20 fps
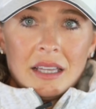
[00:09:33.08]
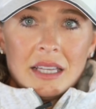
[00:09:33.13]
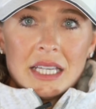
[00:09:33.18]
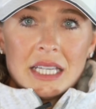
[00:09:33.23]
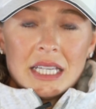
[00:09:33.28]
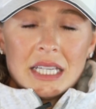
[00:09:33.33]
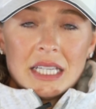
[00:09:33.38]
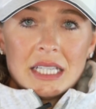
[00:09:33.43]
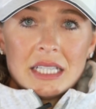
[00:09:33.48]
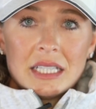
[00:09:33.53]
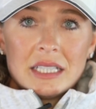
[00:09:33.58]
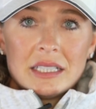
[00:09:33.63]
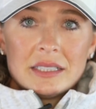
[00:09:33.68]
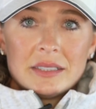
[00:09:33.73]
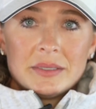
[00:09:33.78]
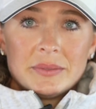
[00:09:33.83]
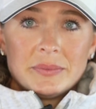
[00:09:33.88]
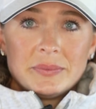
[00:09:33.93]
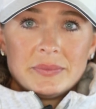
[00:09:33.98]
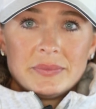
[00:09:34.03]
at the
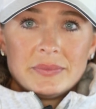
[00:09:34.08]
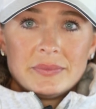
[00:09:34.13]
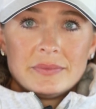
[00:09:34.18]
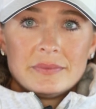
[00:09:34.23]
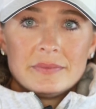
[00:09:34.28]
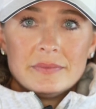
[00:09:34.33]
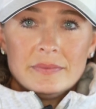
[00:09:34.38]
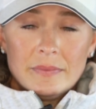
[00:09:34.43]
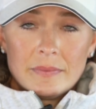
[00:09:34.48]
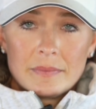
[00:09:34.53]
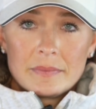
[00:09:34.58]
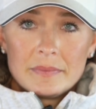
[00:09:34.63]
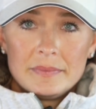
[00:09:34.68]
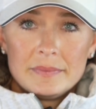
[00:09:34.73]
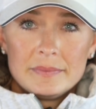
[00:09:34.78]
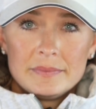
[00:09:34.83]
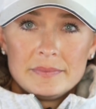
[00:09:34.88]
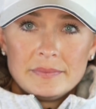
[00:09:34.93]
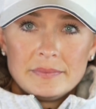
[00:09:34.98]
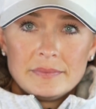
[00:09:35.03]
time it wasn't
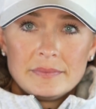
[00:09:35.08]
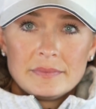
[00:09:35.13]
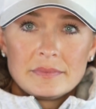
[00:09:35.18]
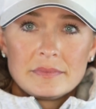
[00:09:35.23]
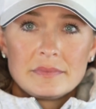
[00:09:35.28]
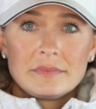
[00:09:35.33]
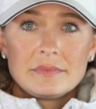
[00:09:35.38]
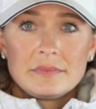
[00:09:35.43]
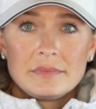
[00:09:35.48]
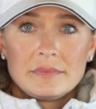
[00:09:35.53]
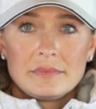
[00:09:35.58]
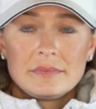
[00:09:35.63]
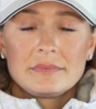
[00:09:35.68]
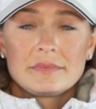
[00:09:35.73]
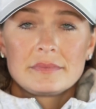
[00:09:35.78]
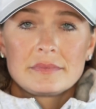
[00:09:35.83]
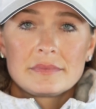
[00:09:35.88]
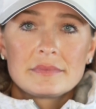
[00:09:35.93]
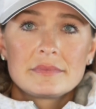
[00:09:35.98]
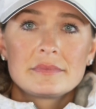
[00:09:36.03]
really, I guess,
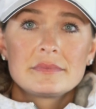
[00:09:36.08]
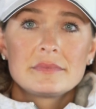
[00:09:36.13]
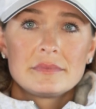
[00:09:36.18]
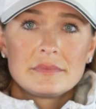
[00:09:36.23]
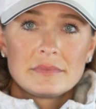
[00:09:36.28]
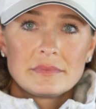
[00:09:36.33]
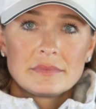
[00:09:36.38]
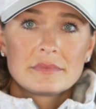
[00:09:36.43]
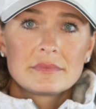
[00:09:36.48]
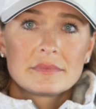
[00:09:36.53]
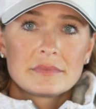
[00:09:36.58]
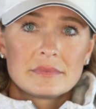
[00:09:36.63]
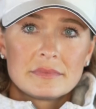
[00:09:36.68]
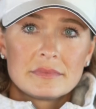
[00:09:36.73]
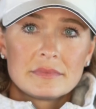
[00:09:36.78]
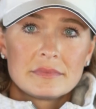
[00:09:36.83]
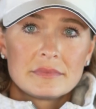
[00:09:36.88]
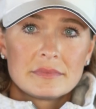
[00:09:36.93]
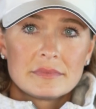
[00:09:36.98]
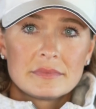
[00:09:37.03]
that bad.
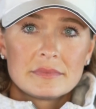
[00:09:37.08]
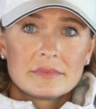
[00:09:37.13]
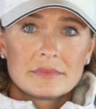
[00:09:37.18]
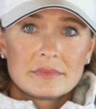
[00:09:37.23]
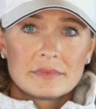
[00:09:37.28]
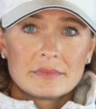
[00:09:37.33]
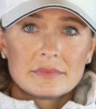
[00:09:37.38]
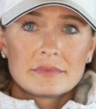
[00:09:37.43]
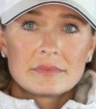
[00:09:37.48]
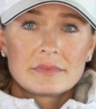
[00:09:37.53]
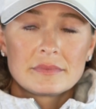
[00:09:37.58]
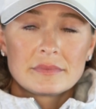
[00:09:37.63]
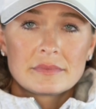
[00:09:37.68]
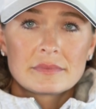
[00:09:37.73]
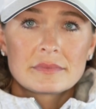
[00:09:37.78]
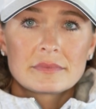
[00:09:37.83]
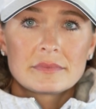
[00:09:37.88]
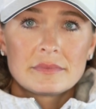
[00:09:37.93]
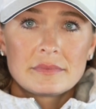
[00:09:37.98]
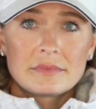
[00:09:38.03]

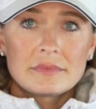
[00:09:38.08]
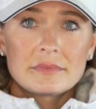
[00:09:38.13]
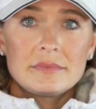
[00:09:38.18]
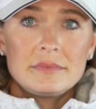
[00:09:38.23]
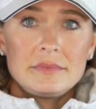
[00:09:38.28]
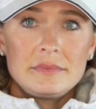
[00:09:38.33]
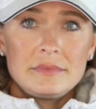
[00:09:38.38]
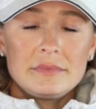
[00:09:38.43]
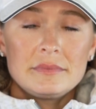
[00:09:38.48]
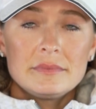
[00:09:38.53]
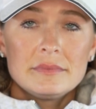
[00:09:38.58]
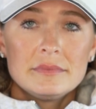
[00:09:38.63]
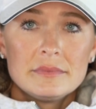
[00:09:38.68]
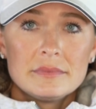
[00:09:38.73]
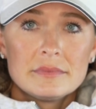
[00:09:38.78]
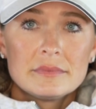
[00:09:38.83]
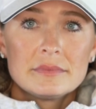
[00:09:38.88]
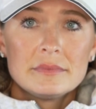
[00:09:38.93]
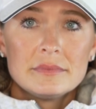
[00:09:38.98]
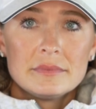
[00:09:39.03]
Maybe in places
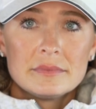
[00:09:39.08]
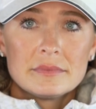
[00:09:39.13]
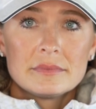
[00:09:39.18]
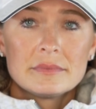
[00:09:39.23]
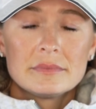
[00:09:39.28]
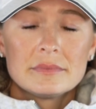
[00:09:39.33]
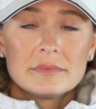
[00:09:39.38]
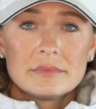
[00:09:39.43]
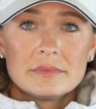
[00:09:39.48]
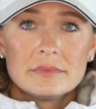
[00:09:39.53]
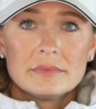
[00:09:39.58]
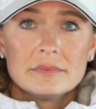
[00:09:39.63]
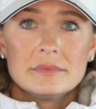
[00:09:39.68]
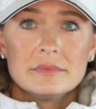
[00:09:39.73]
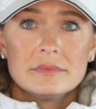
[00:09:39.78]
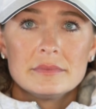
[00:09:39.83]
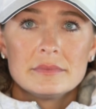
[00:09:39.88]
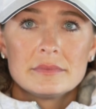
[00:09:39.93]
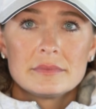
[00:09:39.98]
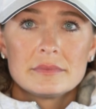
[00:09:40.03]
it was, but
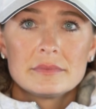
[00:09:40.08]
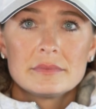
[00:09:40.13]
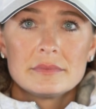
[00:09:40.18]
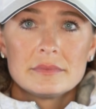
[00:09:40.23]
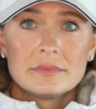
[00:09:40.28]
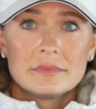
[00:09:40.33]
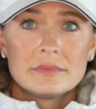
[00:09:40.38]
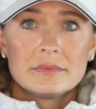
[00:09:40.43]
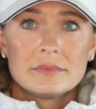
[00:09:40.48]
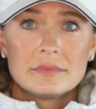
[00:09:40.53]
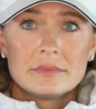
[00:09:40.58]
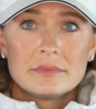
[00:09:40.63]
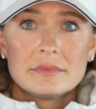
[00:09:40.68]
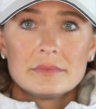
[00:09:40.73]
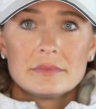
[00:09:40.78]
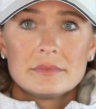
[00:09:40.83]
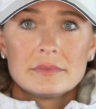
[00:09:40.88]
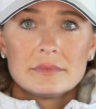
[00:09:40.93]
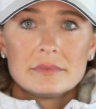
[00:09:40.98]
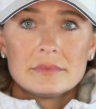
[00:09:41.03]
it wasn't
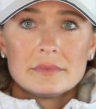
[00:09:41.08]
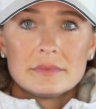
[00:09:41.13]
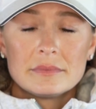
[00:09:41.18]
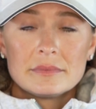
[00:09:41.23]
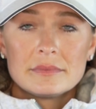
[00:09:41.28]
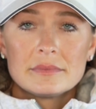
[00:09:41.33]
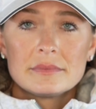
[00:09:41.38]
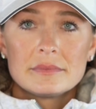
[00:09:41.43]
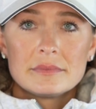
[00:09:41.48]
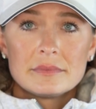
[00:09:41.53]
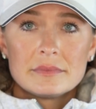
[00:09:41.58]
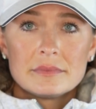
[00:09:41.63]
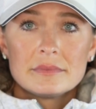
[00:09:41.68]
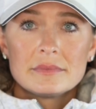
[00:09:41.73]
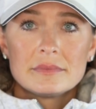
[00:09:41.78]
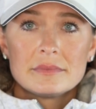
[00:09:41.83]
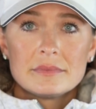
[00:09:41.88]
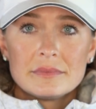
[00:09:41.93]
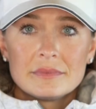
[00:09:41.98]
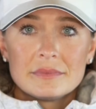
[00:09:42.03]
really even in the media
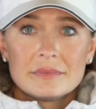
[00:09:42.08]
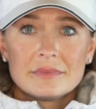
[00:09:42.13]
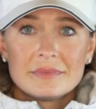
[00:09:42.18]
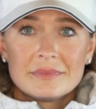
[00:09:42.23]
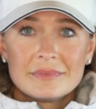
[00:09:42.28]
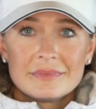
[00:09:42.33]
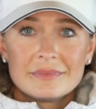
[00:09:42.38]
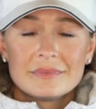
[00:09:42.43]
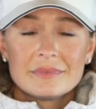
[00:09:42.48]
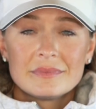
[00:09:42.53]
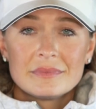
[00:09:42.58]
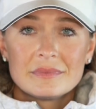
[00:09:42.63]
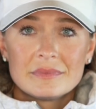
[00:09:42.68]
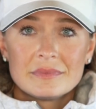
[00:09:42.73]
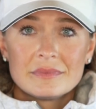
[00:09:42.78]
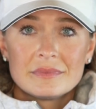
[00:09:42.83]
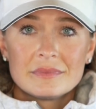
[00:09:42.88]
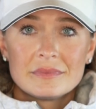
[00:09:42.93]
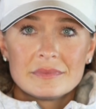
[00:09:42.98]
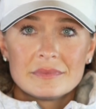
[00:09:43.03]
that much at
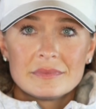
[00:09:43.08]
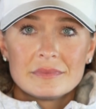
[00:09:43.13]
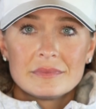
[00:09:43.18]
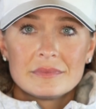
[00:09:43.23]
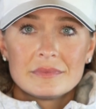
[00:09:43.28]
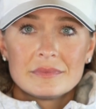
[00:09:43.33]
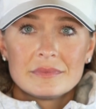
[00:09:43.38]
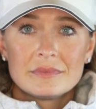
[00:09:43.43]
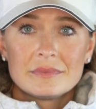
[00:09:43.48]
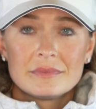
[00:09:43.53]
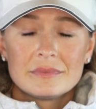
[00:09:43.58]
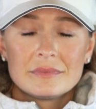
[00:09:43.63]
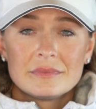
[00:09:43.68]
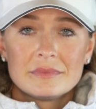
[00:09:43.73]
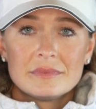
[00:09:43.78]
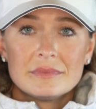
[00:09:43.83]
that point in time.